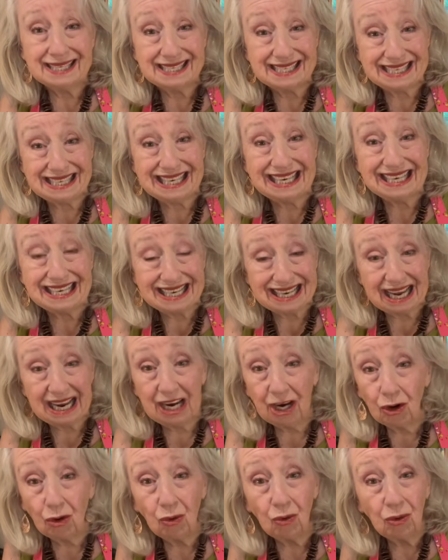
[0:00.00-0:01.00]
sit
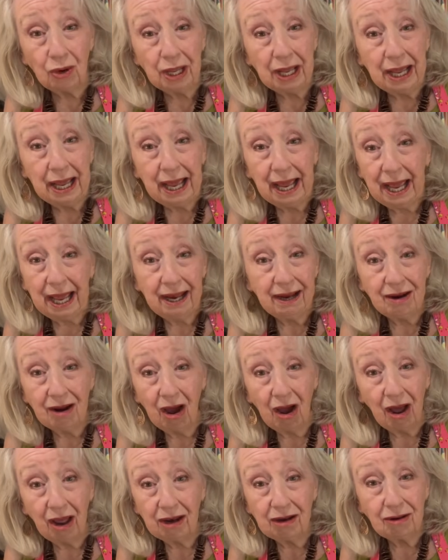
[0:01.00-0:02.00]
down and
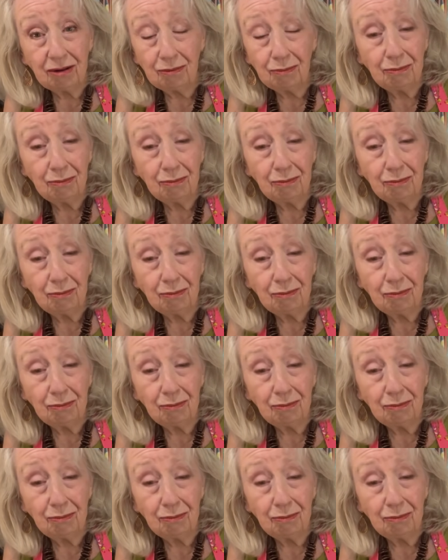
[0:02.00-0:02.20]
not